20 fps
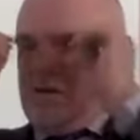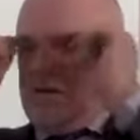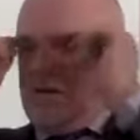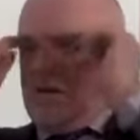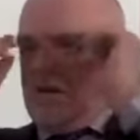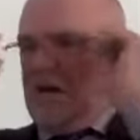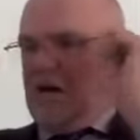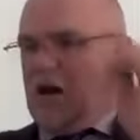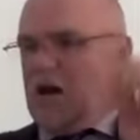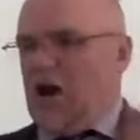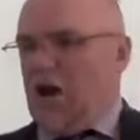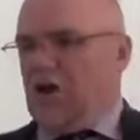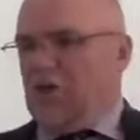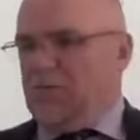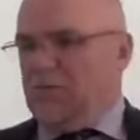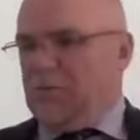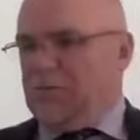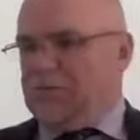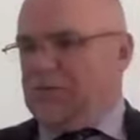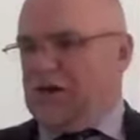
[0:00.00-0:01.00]

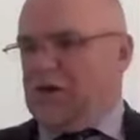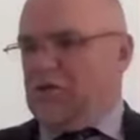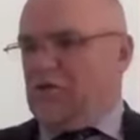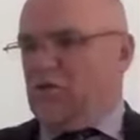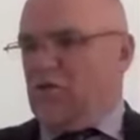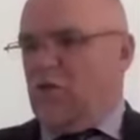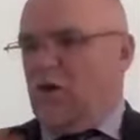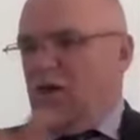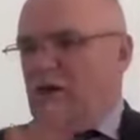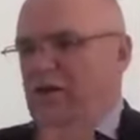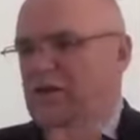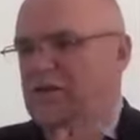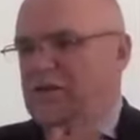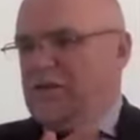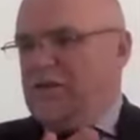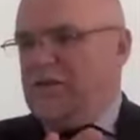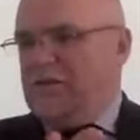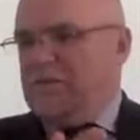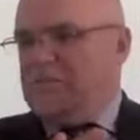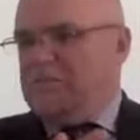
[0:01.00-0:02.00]
100%
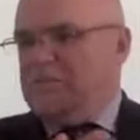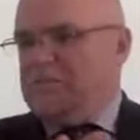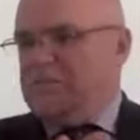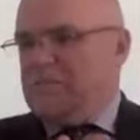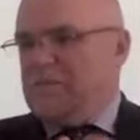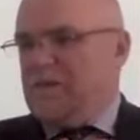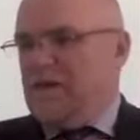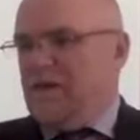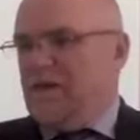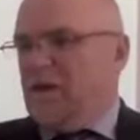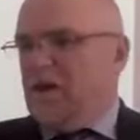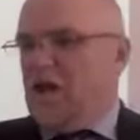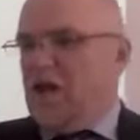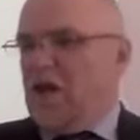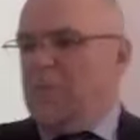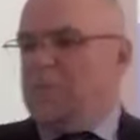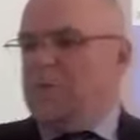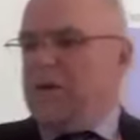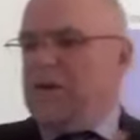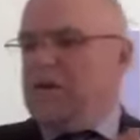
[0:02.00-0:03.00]
quality,
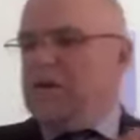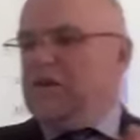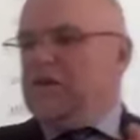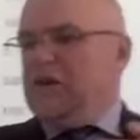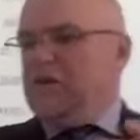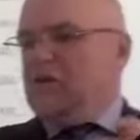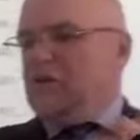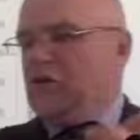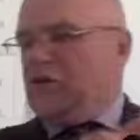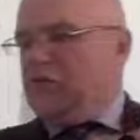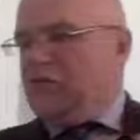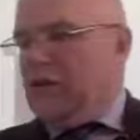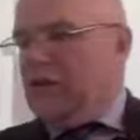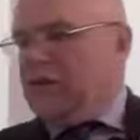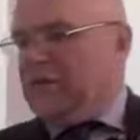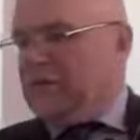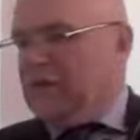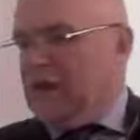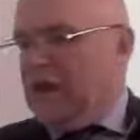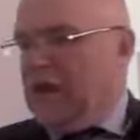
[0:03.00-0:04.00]
ability to
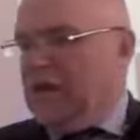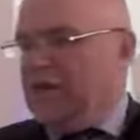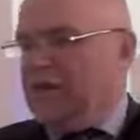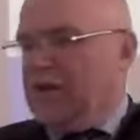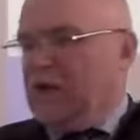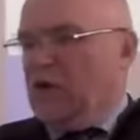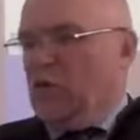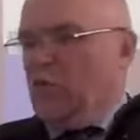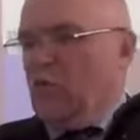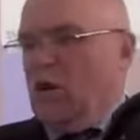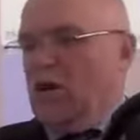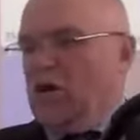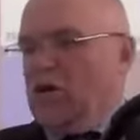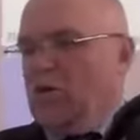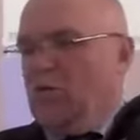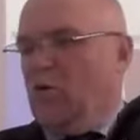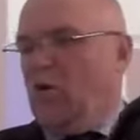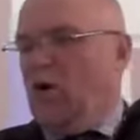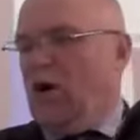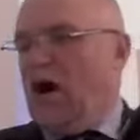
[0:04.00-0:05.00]
translate in one or
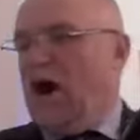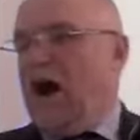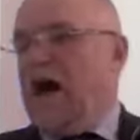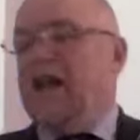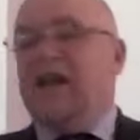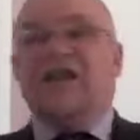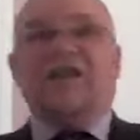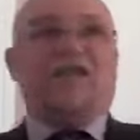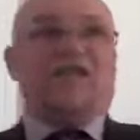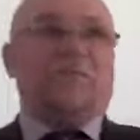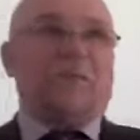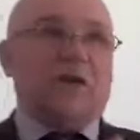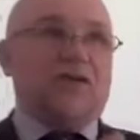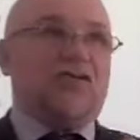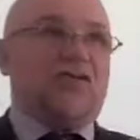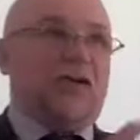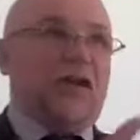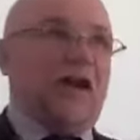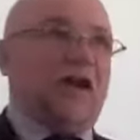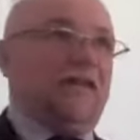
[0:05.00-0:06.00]
more highly
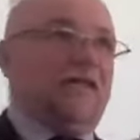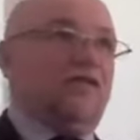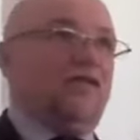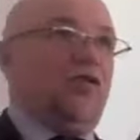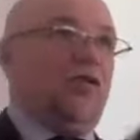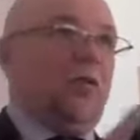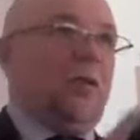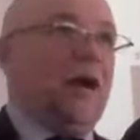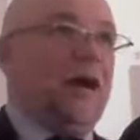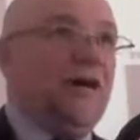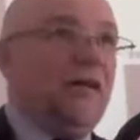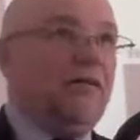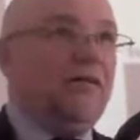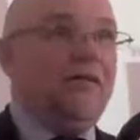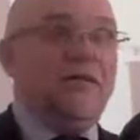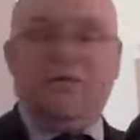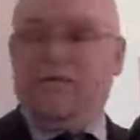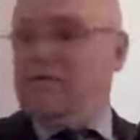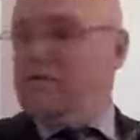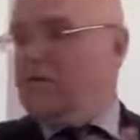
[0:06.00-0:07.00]
specialized
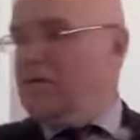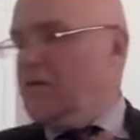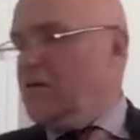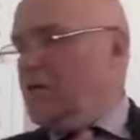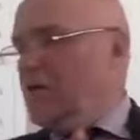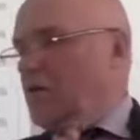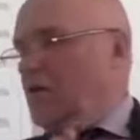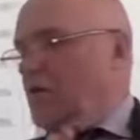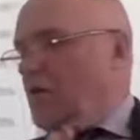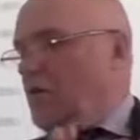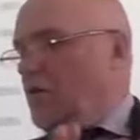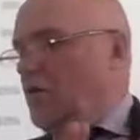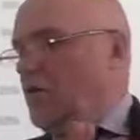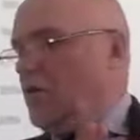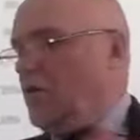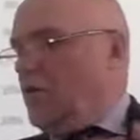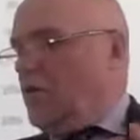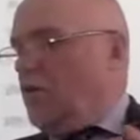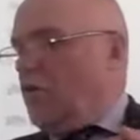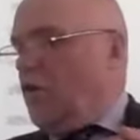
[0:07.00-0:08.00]
domains,
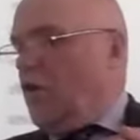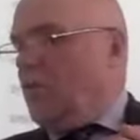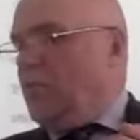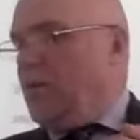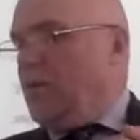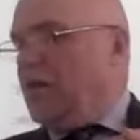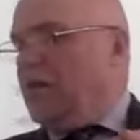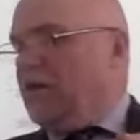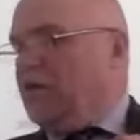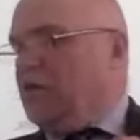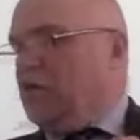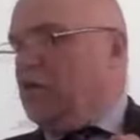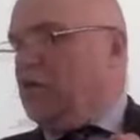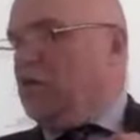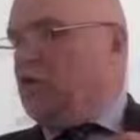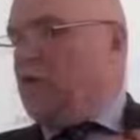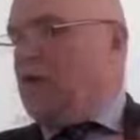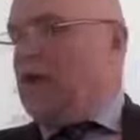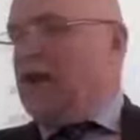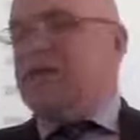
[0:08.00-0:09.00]
ability to
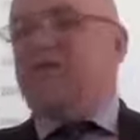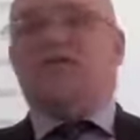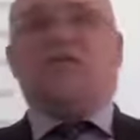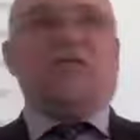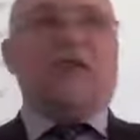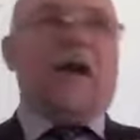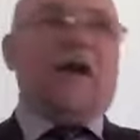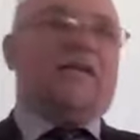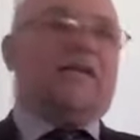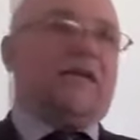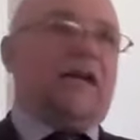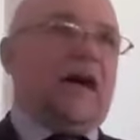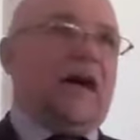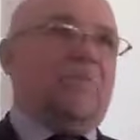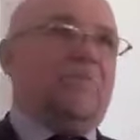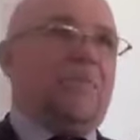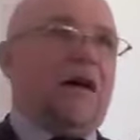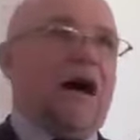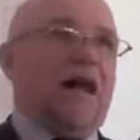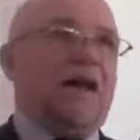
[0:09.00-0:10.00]
extract and
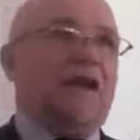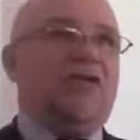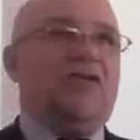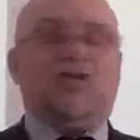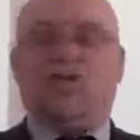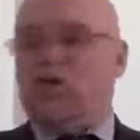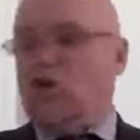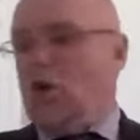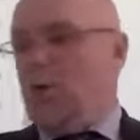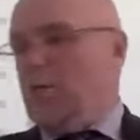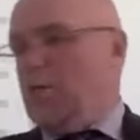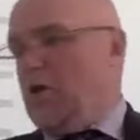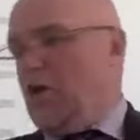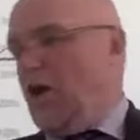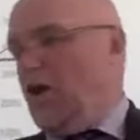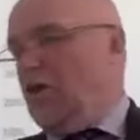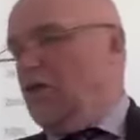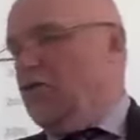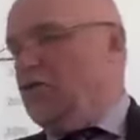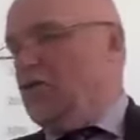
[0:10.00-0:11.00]
manage
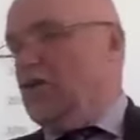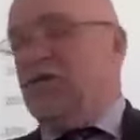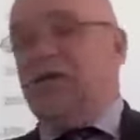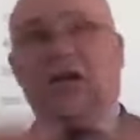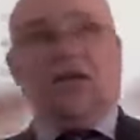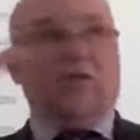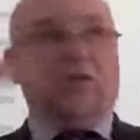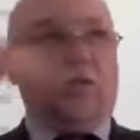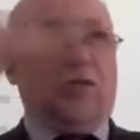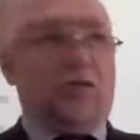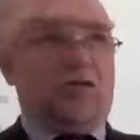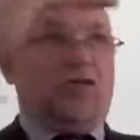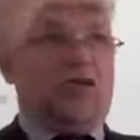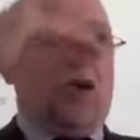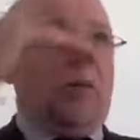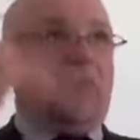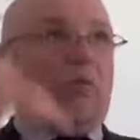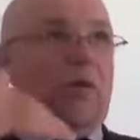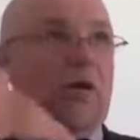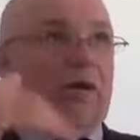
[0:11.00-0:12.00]
terminology. These were the
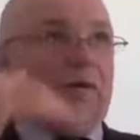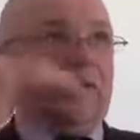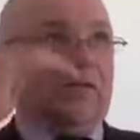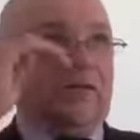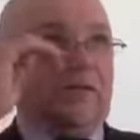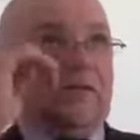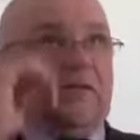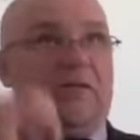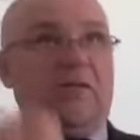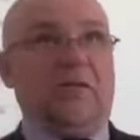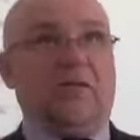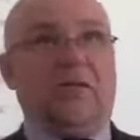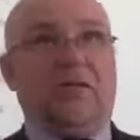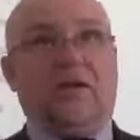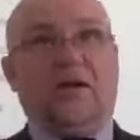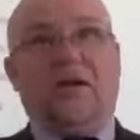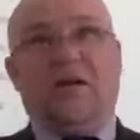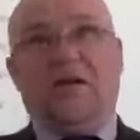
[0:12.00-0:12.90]
top ones, okay,